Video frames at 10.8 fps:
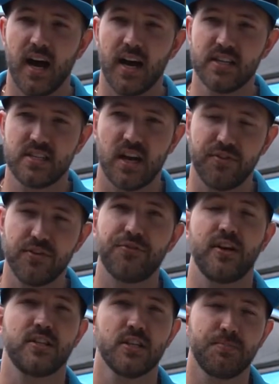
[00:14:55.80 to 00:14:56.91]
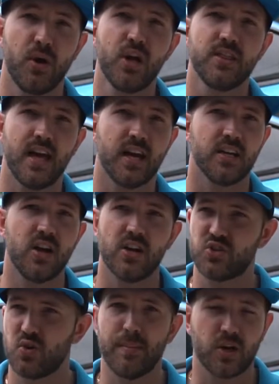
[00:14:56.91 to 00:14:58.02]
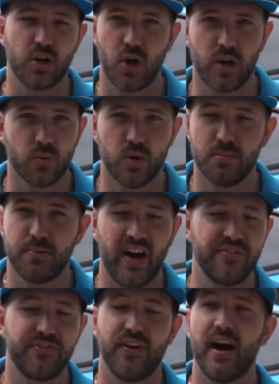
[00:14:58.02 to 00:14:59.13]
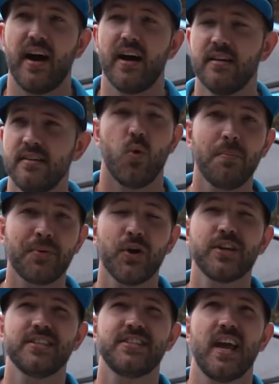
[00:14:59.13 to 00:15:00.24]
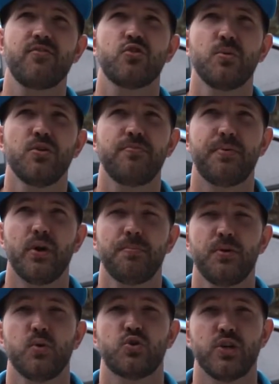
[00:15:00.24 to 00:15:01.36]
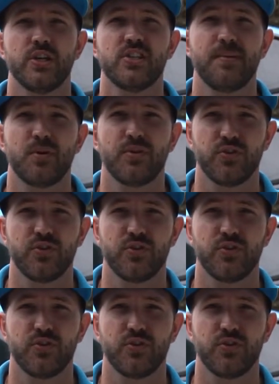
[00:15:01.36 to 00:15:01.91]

stuff inflicted upon it than a ceramic coating would by far. What product is safe to remove bird poo or tree sap off